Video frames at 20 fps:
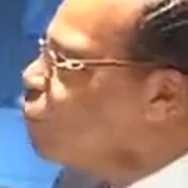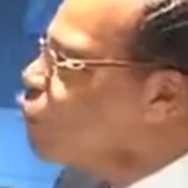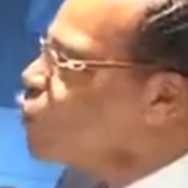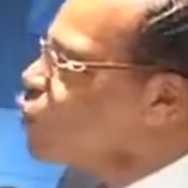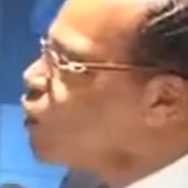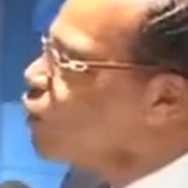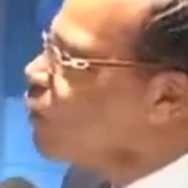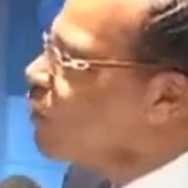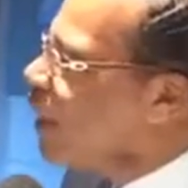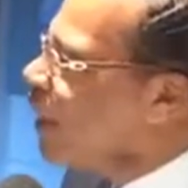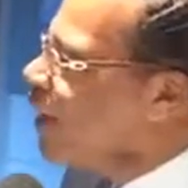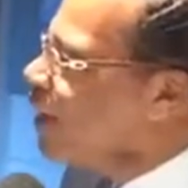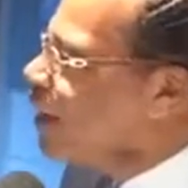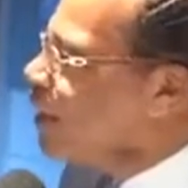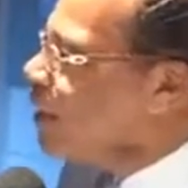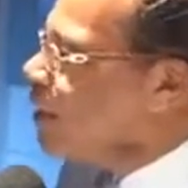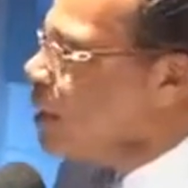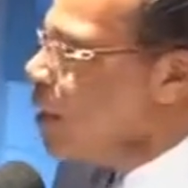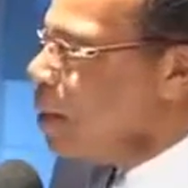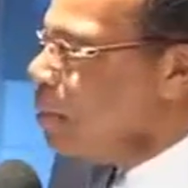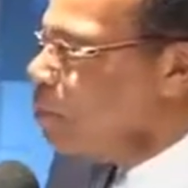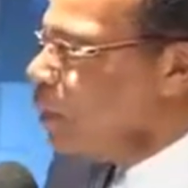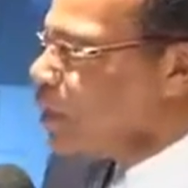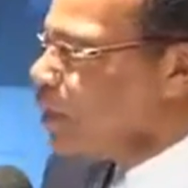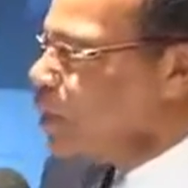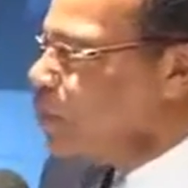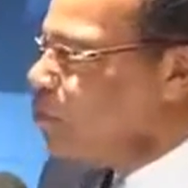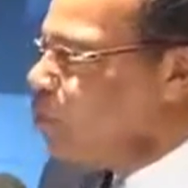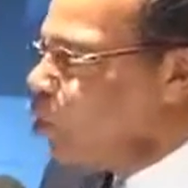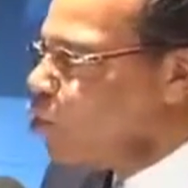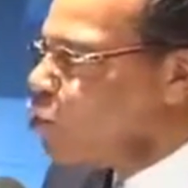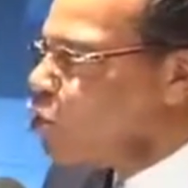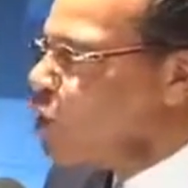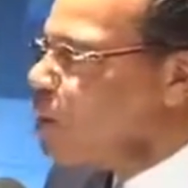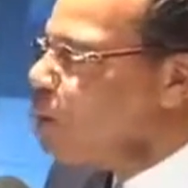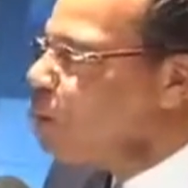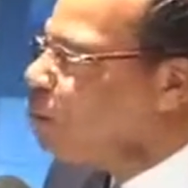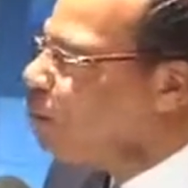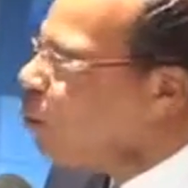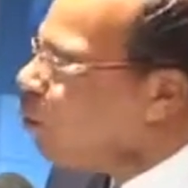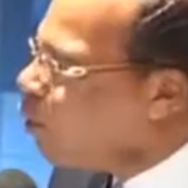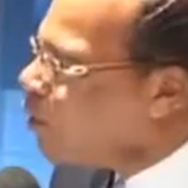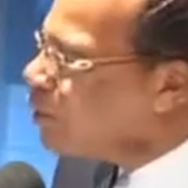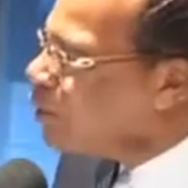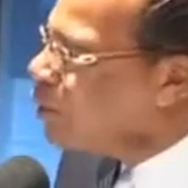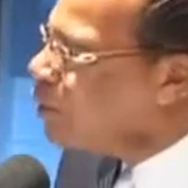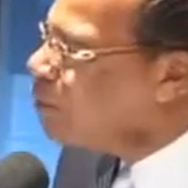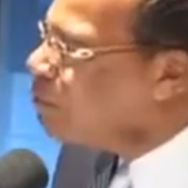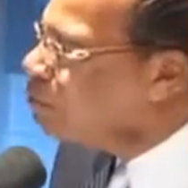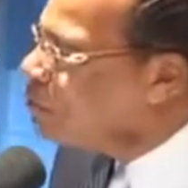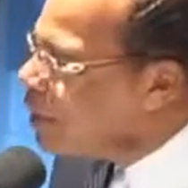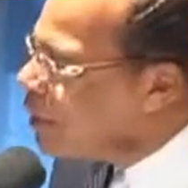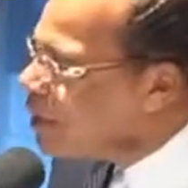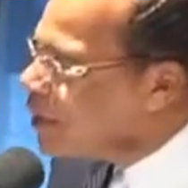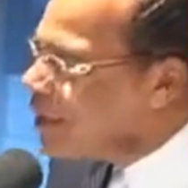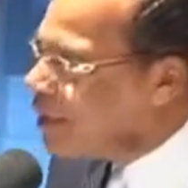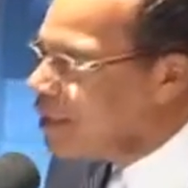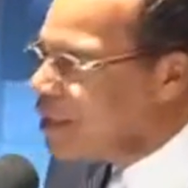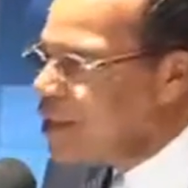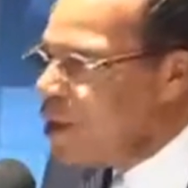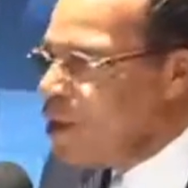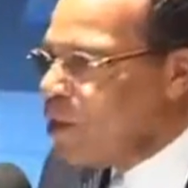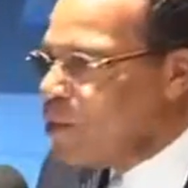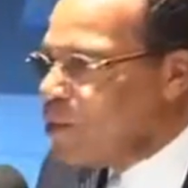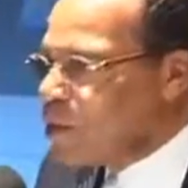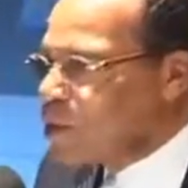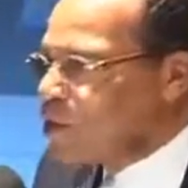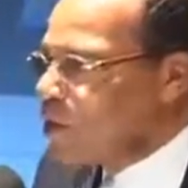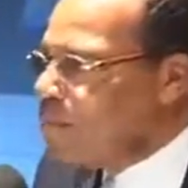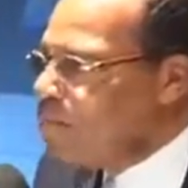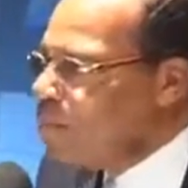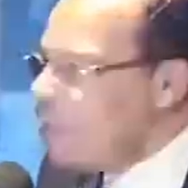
Museveni. But the most important meeting was a